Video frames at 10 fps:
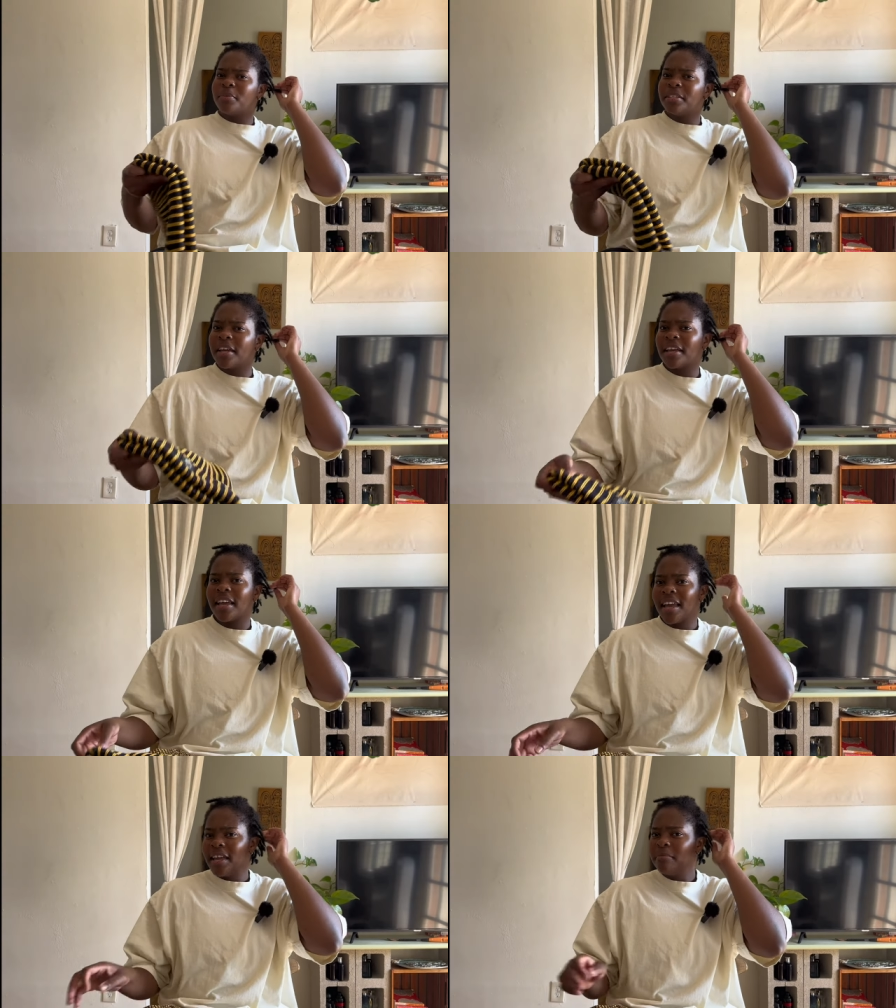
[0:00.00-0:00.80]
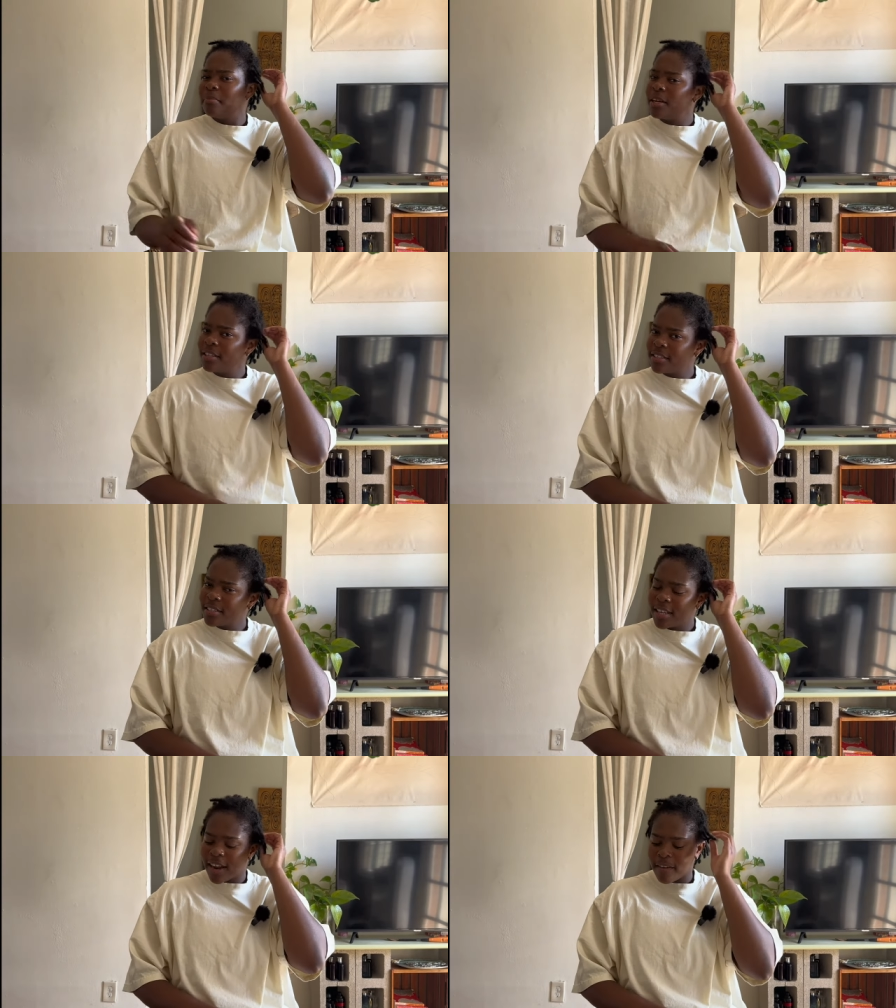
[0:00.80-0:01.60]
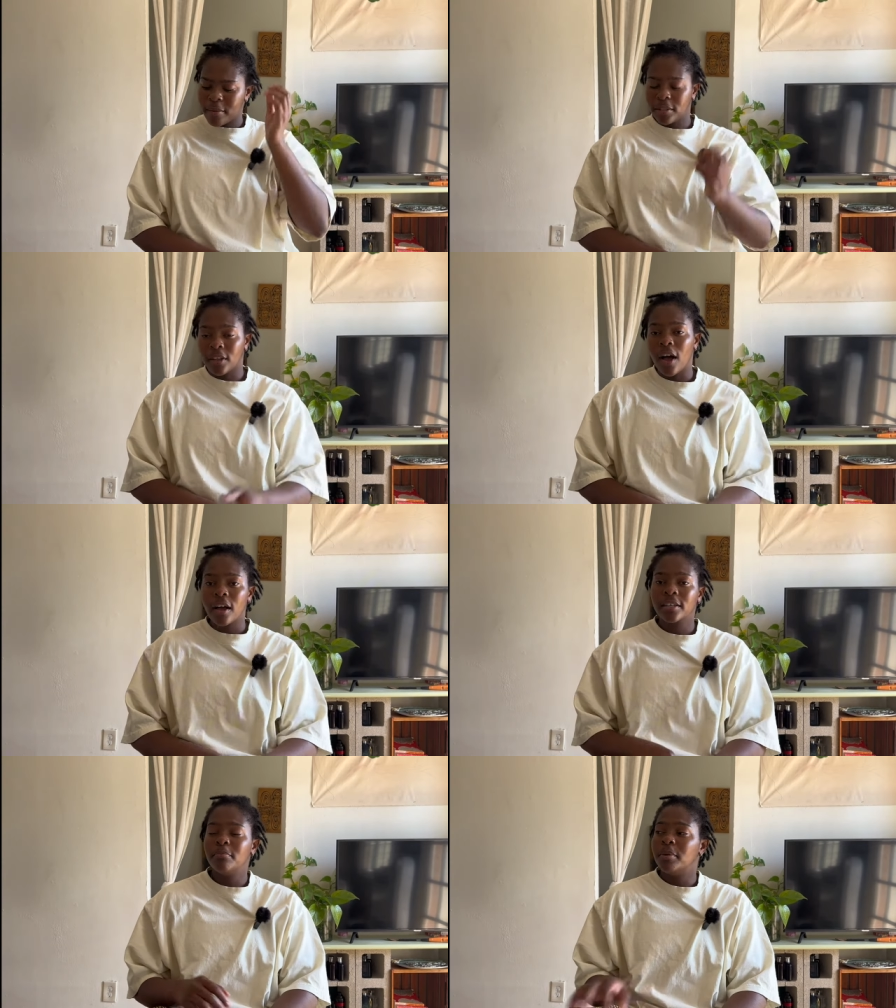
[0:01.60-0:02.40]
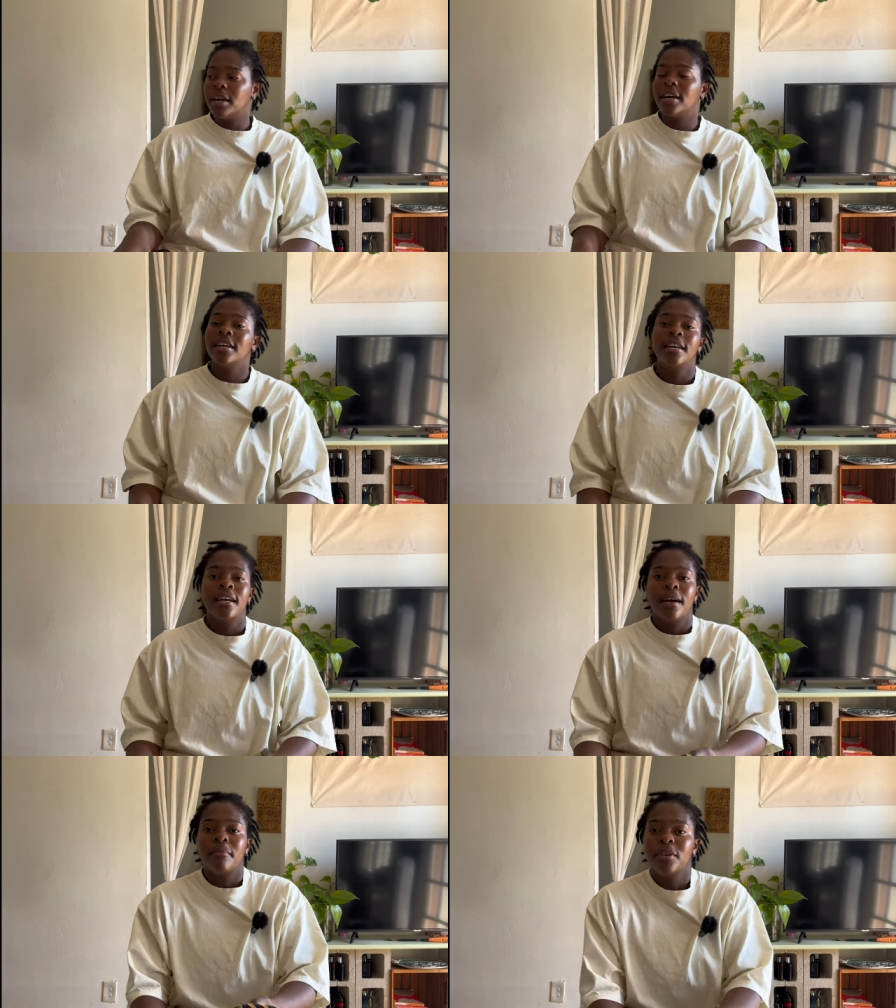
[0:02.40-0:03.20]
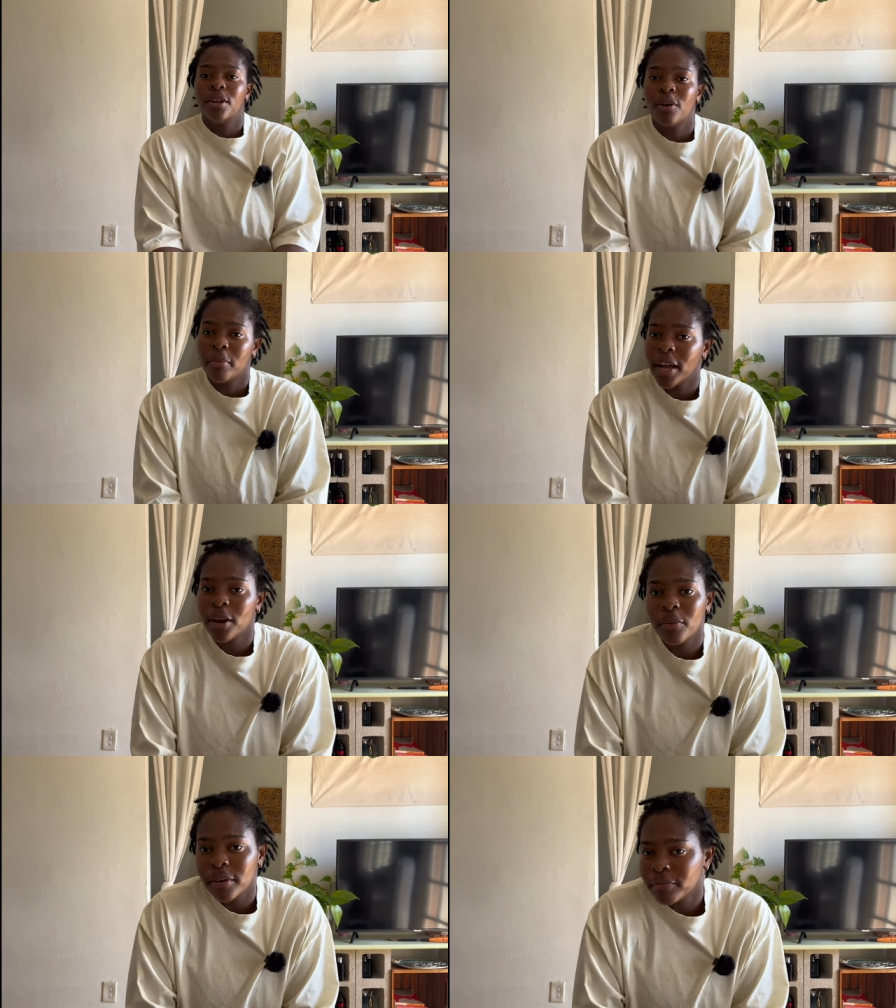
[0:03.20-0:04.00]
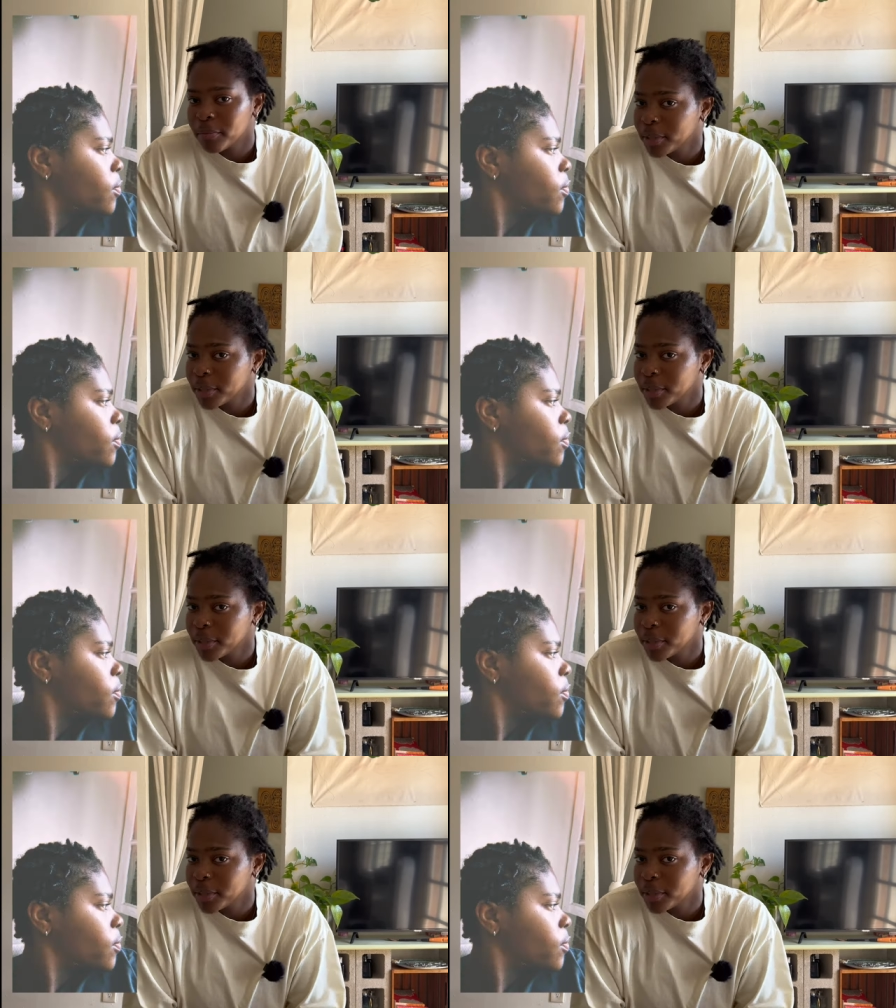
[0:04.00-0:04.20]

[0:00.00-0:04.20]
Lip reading: like 8 months that I've been locked, but you know, my hair went from